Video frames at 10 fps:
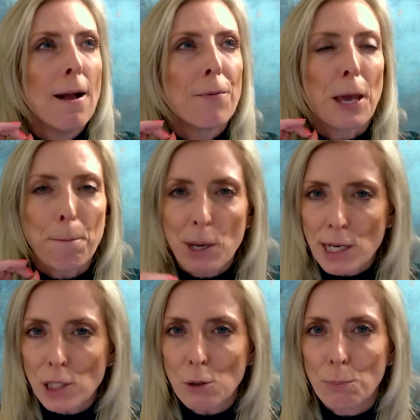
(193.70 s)
their
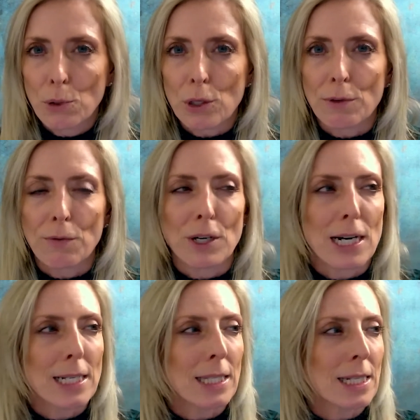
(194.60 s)
personal board of
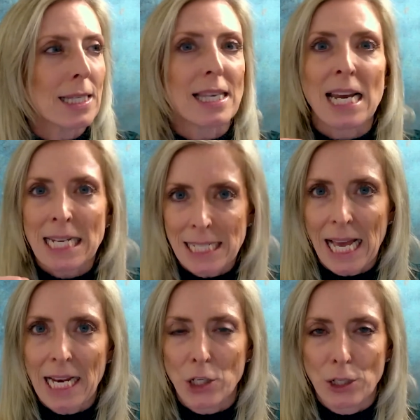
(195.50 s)
advisors, their
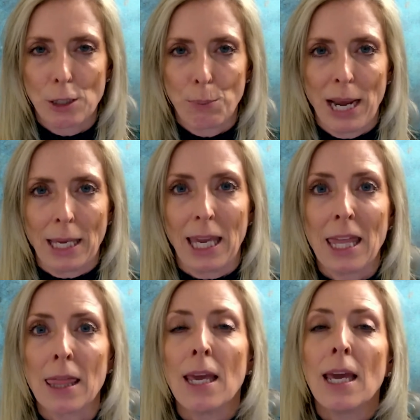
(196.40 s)
intelligence bank.
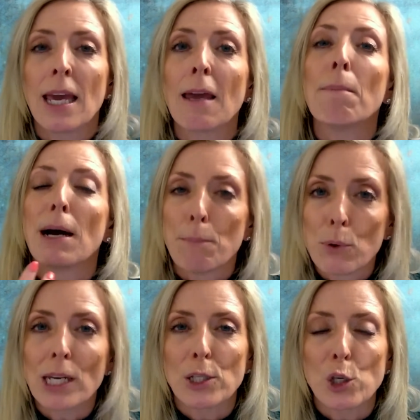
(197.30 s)
In my
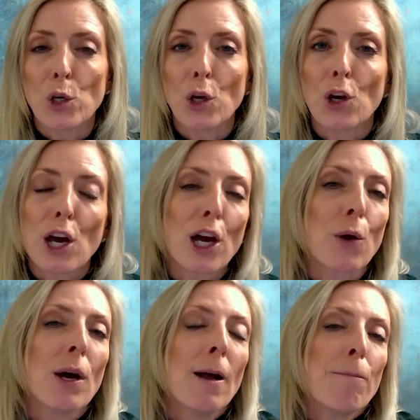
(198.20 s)
book, It's Who You Know,
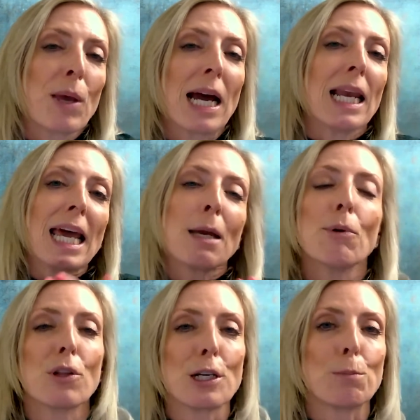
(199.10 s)
I label
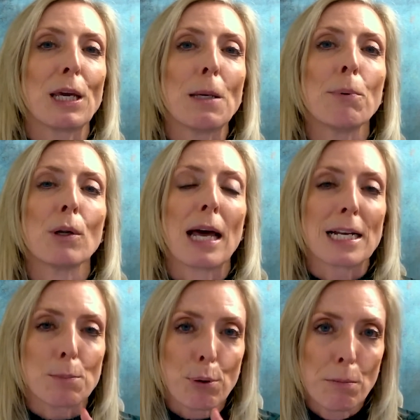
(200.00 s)
those people
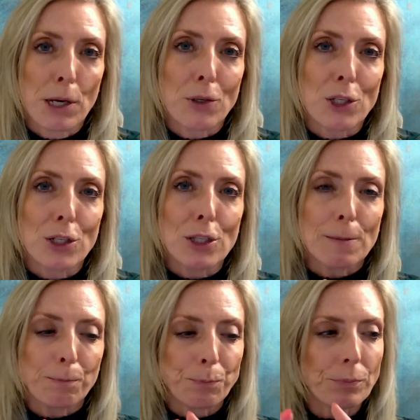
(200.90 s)
as promoters,
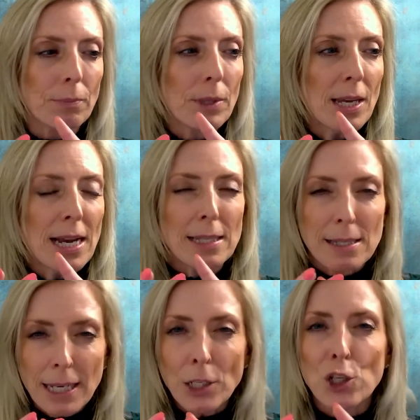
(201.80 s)
as
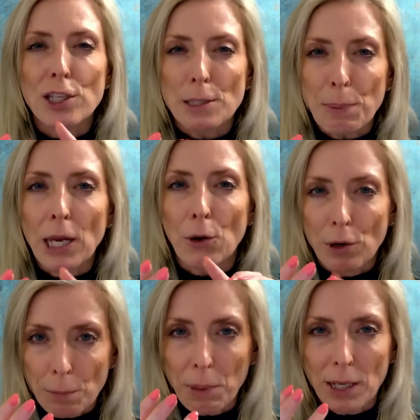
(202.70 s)
teachers, as pit crew
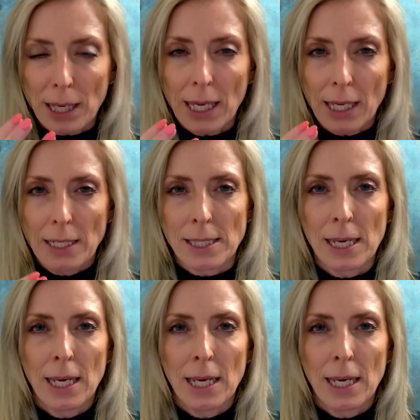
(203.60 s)
and butt kickers.